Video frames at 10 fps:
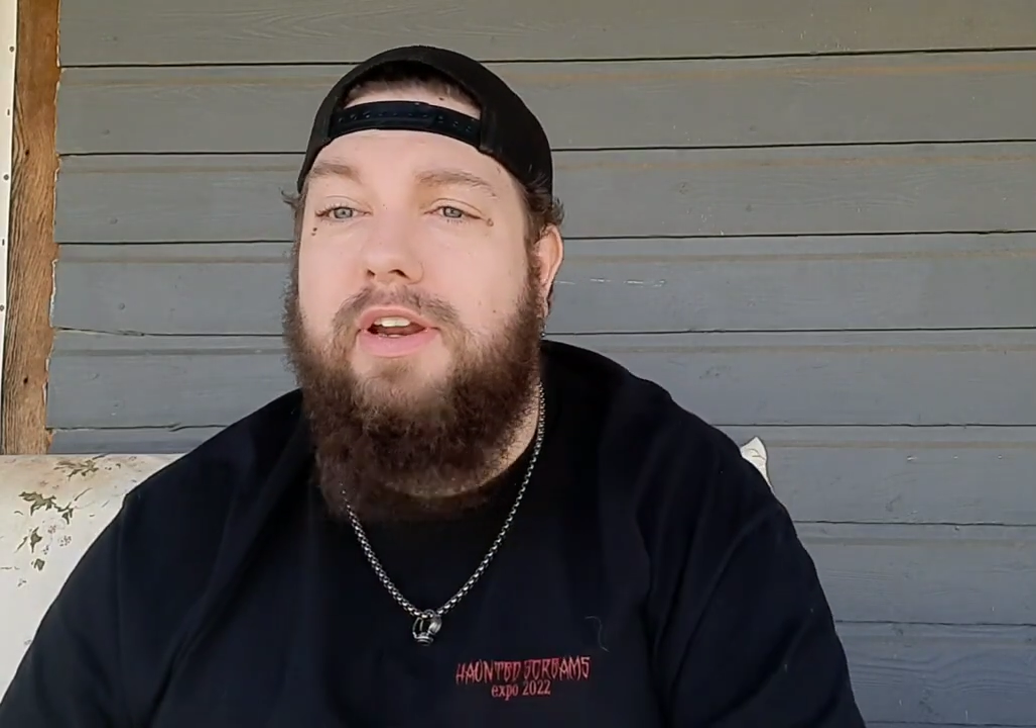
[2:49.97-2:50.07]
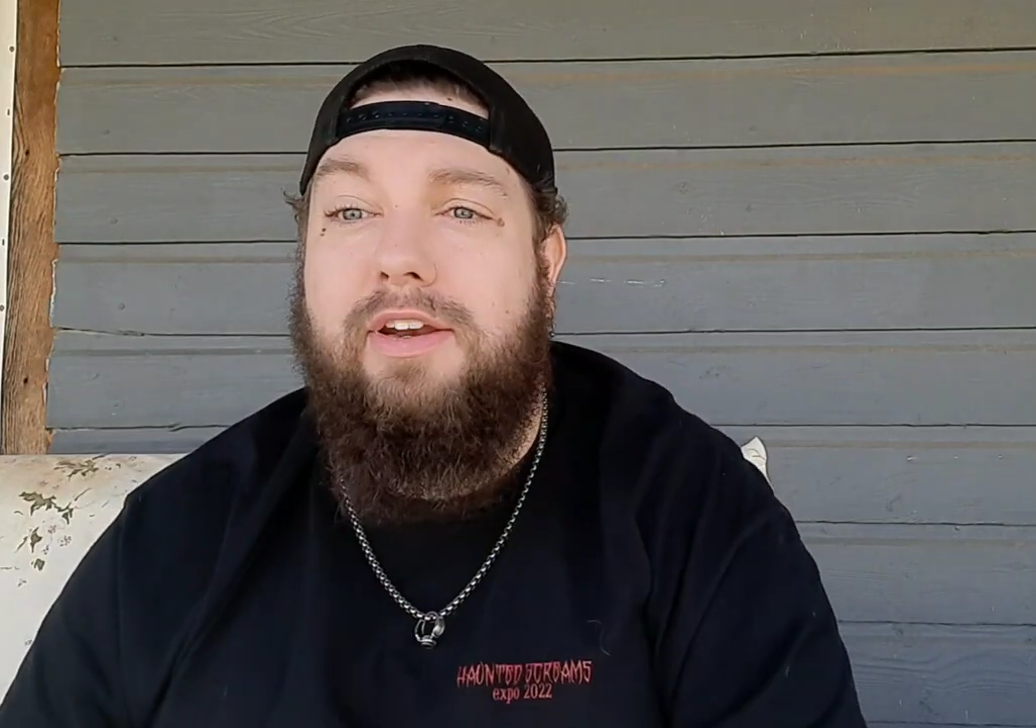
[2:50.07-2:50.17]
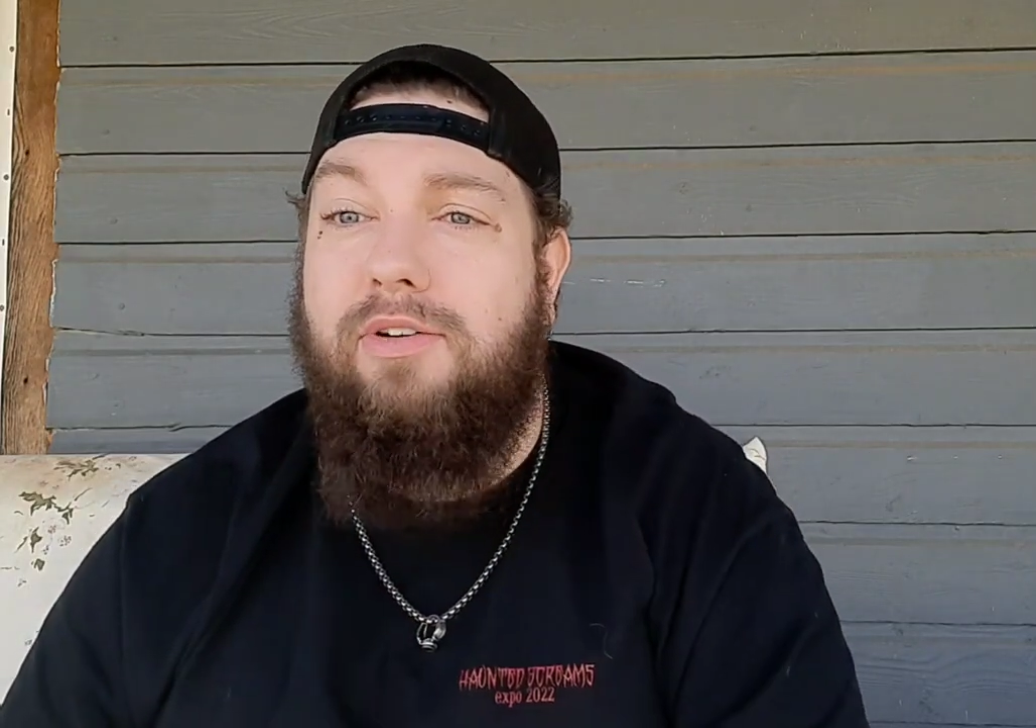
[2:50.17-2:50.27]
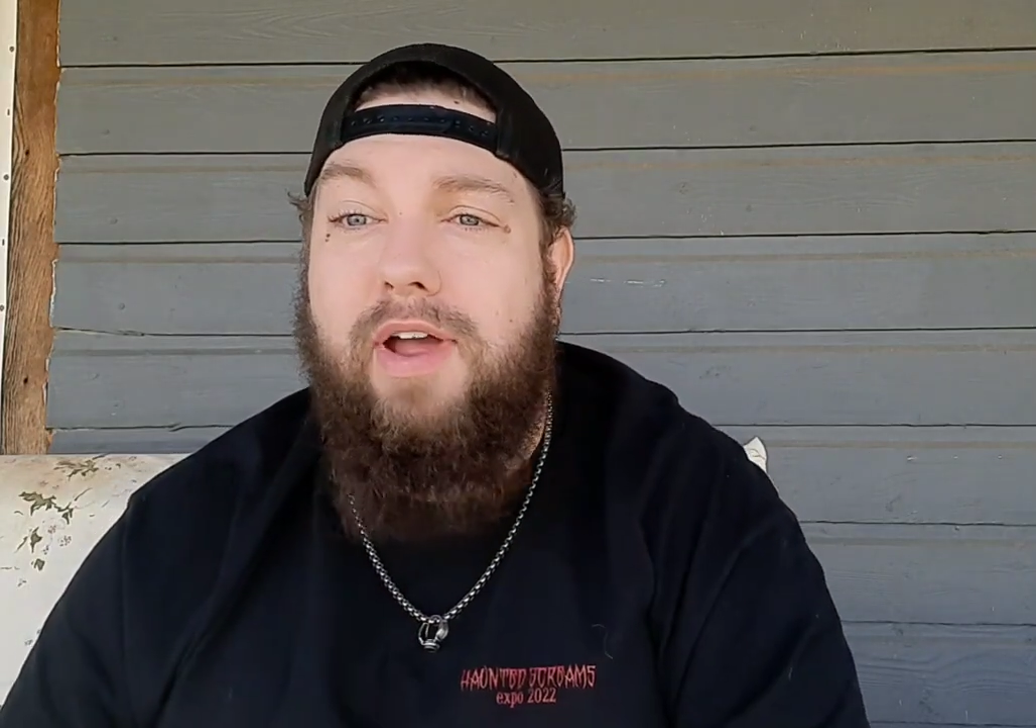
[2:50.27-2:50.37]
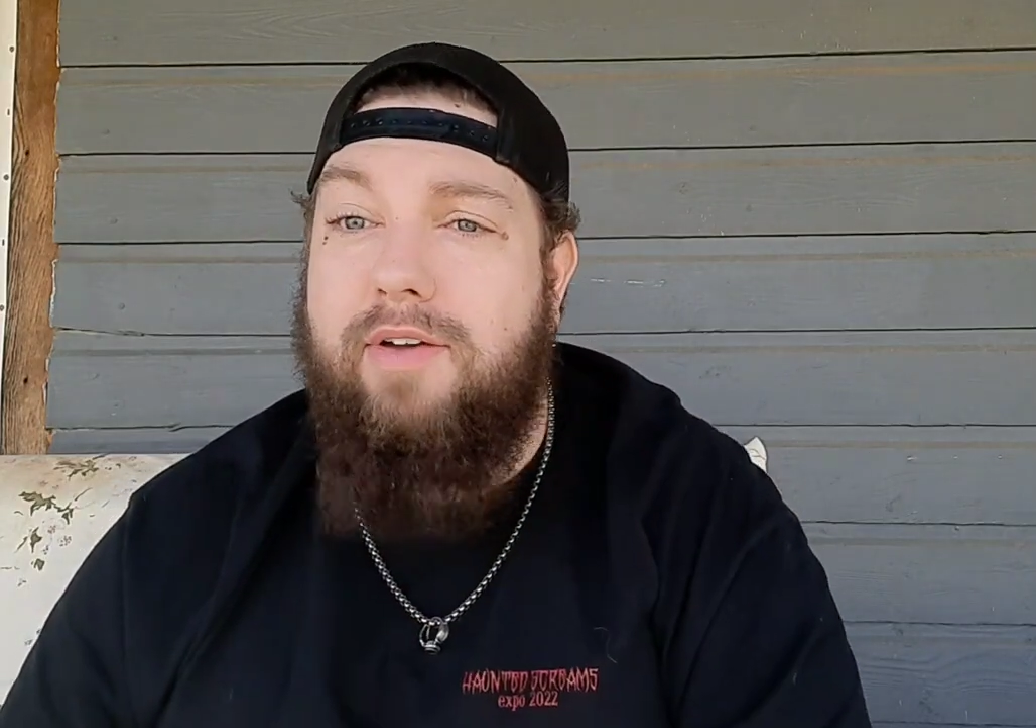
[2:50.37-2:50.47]
I
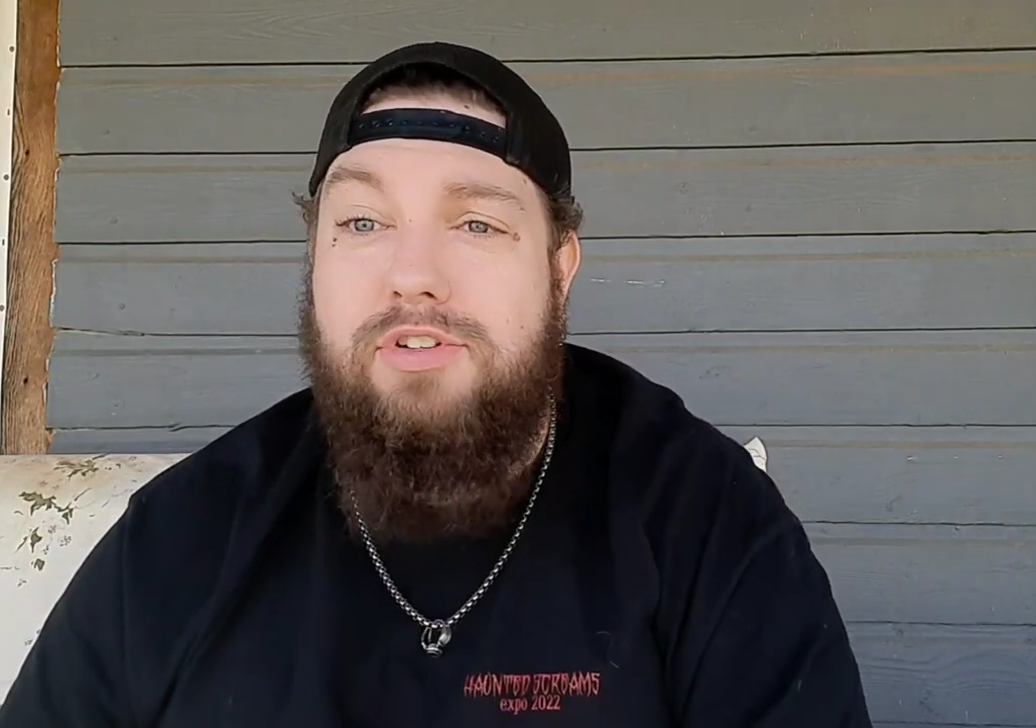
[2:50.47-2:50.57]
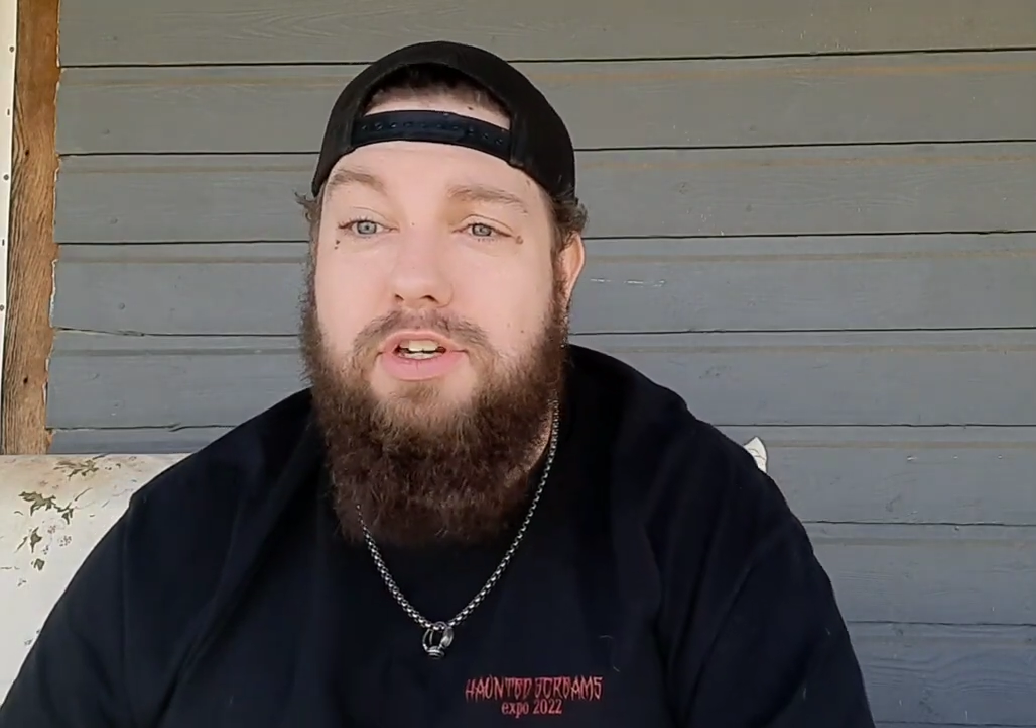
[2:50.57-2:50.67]
don't have a